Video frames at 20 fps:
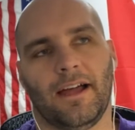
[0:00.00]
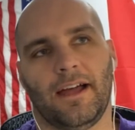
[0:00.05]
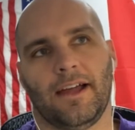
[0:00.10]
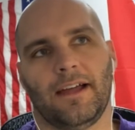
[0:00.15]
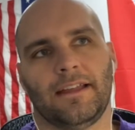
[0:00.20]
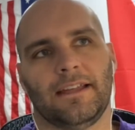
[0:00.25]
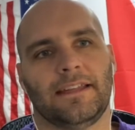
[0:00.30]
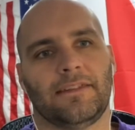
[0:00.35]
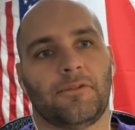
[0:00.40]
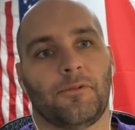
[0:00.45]

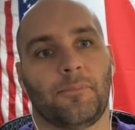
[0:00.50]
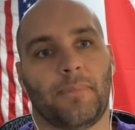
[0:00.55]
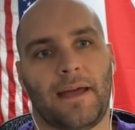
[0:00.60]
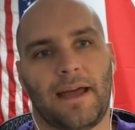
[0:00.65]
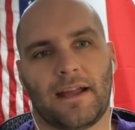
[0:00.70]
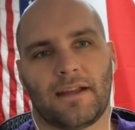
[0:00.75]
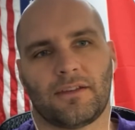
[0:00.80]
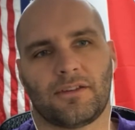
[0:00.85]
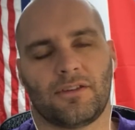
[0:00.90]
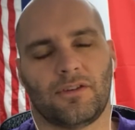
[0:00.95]
even
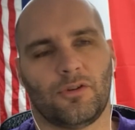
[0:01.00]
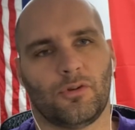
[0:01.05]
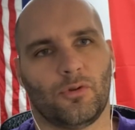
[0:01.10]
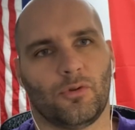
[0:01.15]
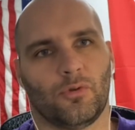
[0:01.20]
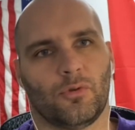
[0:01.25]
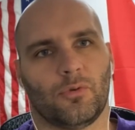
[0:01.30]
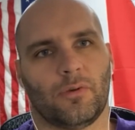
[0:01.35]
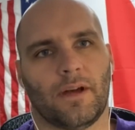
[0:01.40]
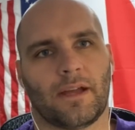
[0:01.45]
back
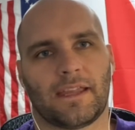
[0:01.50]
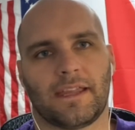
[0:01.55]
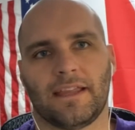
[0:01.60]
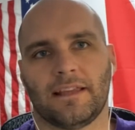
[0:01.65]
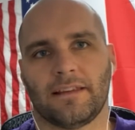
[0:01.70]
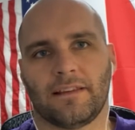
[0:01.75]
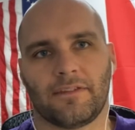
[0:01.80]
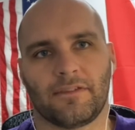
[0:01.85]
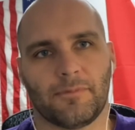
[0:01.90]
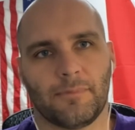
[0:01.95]
to
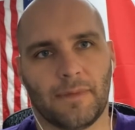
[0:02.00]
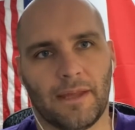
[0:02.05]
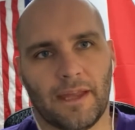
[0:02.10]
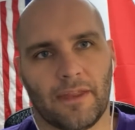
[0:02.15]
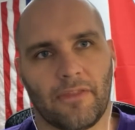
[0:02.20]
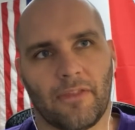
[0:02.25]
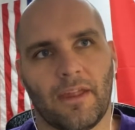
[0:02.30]
Akili Smith,